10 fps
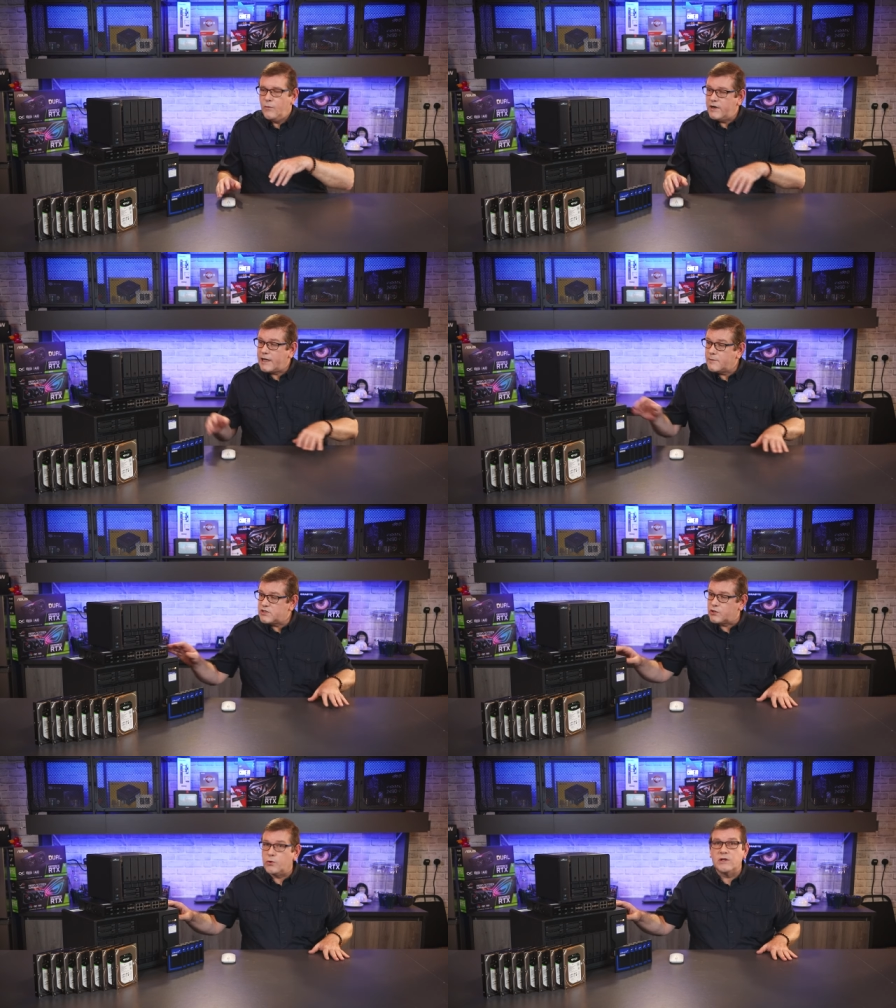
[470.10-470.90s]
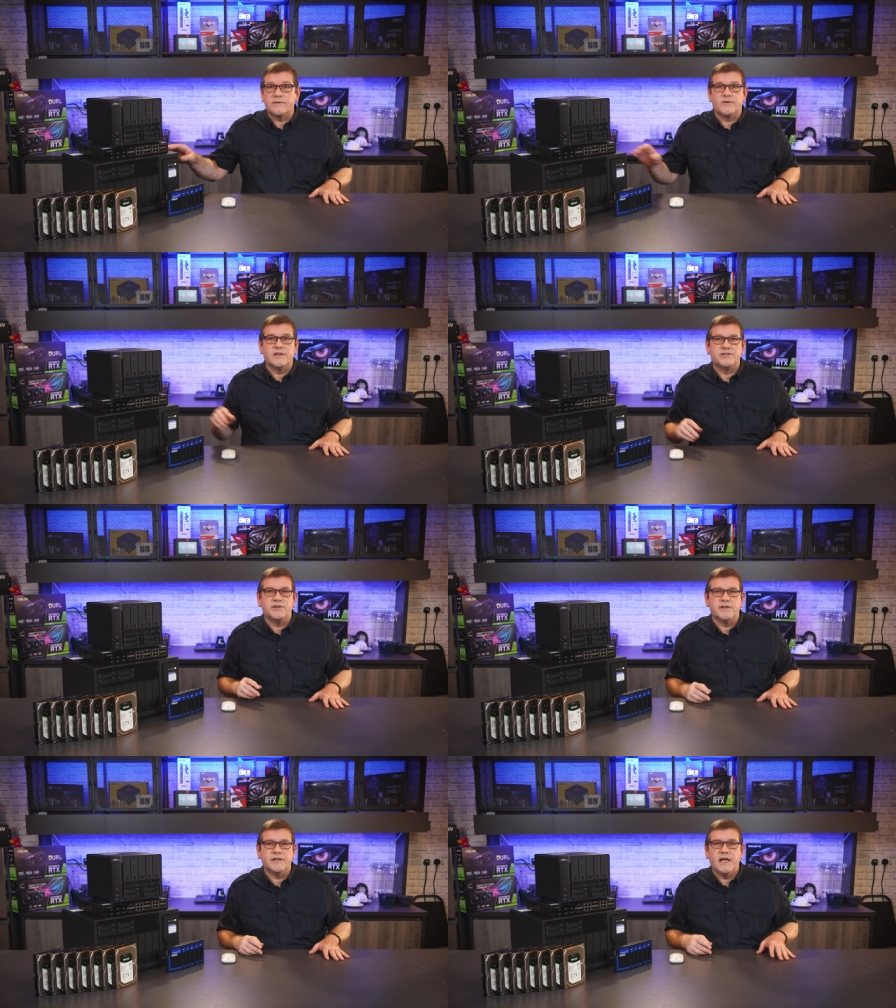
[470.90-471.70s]
When it comes to cooling for this
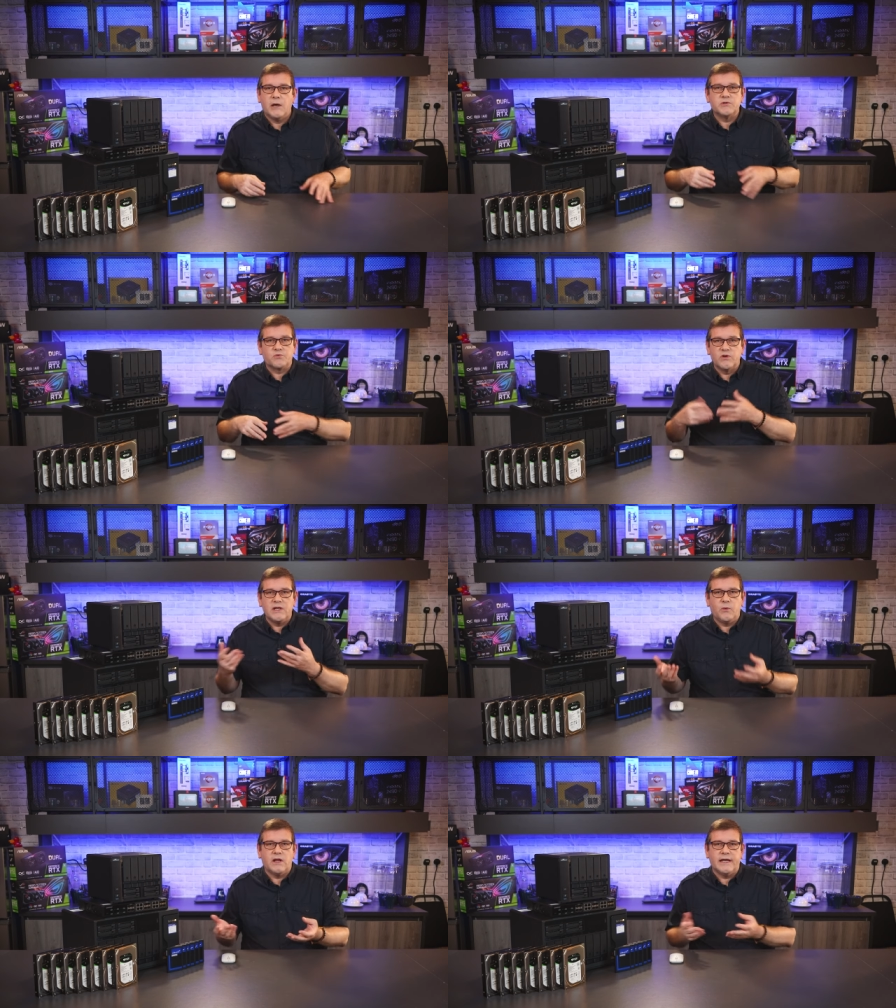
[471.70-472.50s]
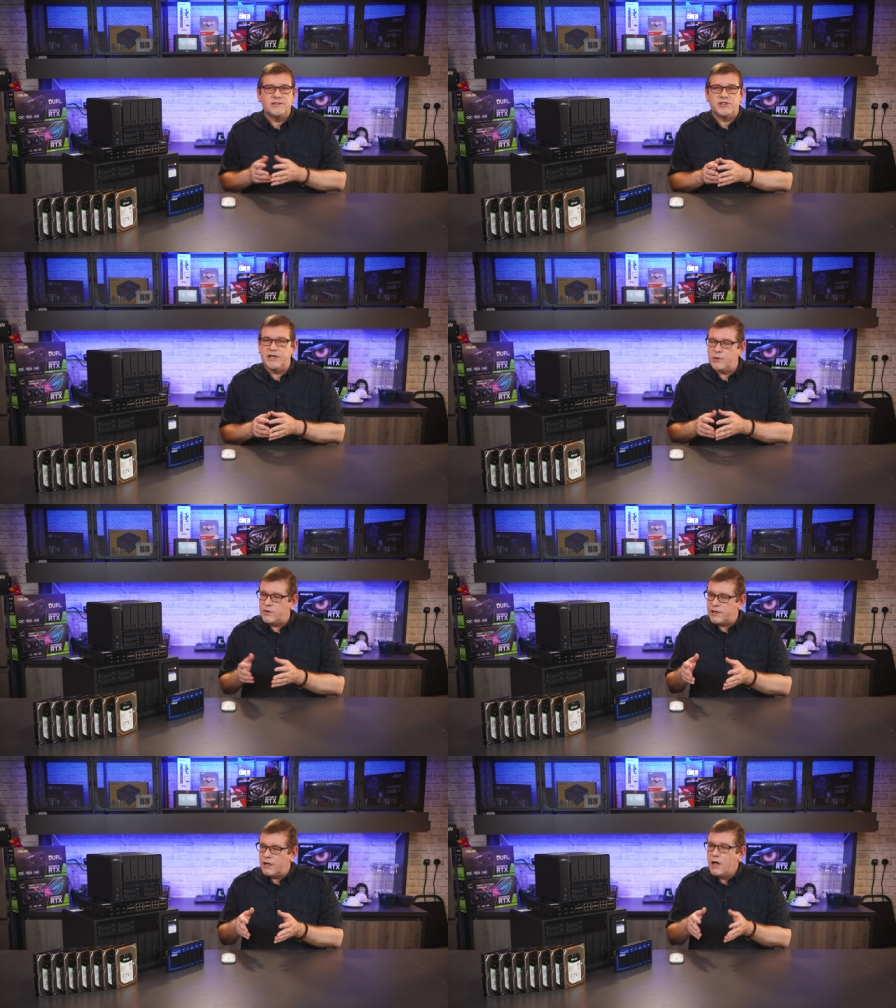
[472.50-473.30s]
unit, it was really well engineered
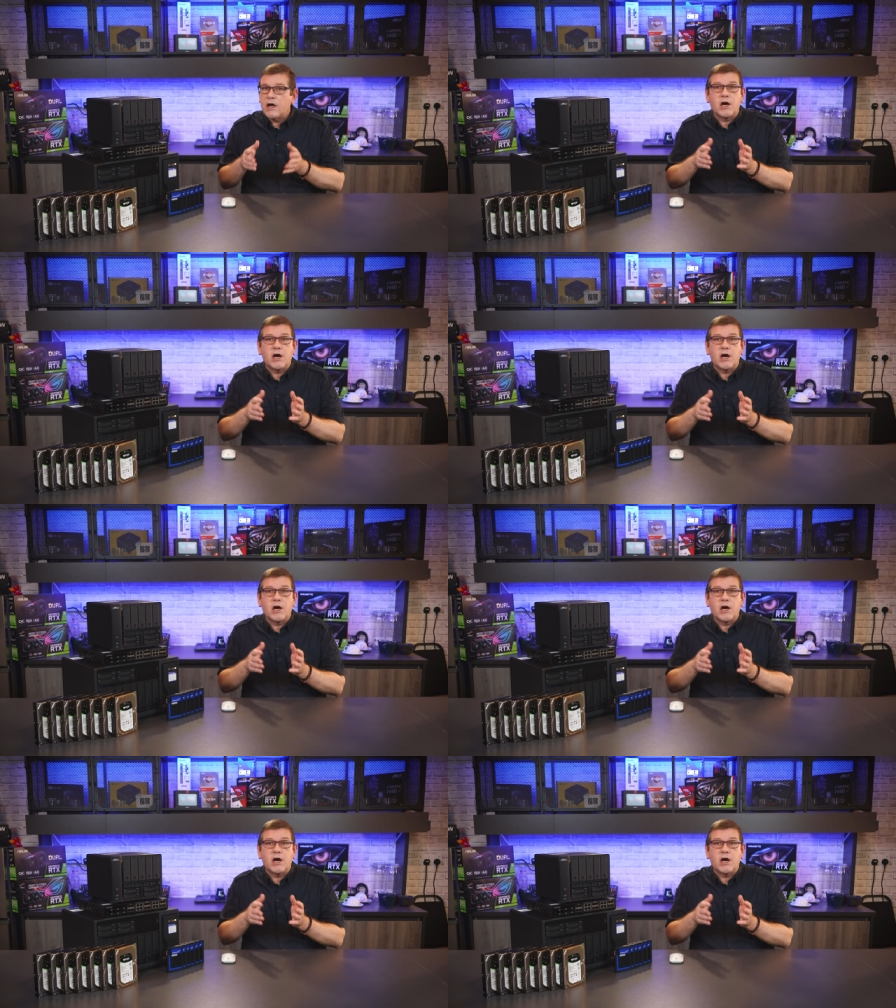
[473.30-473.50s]
with a